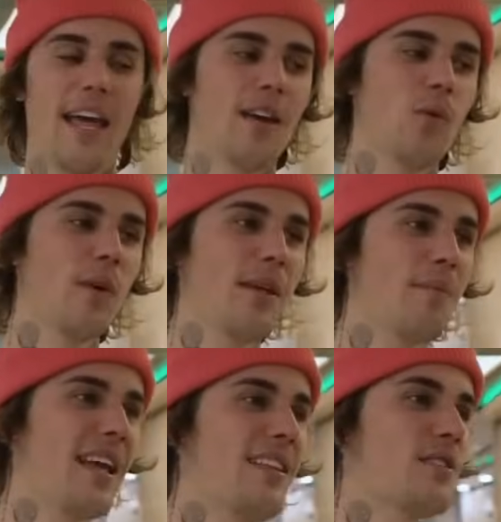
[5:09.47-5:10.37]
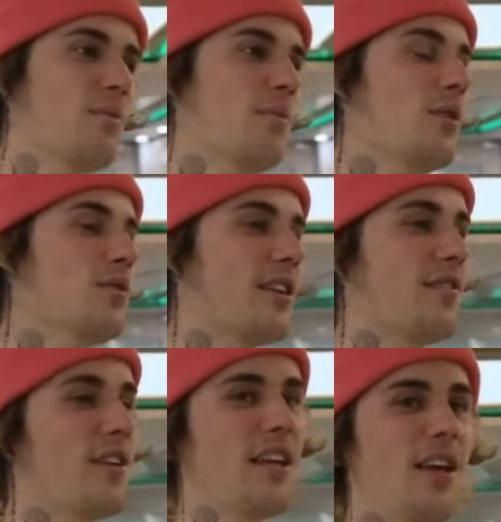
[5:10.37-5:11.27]
they certainly know how to
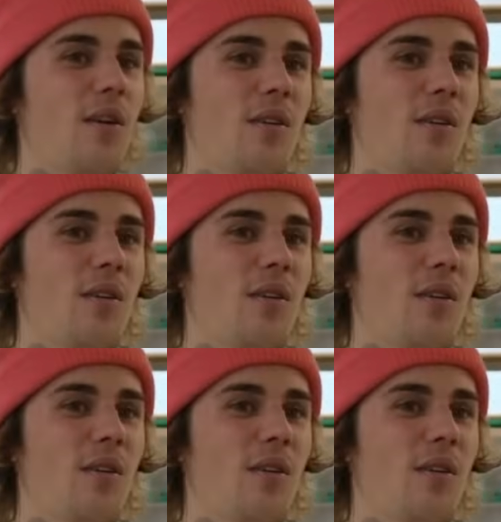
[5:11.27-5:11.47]
make their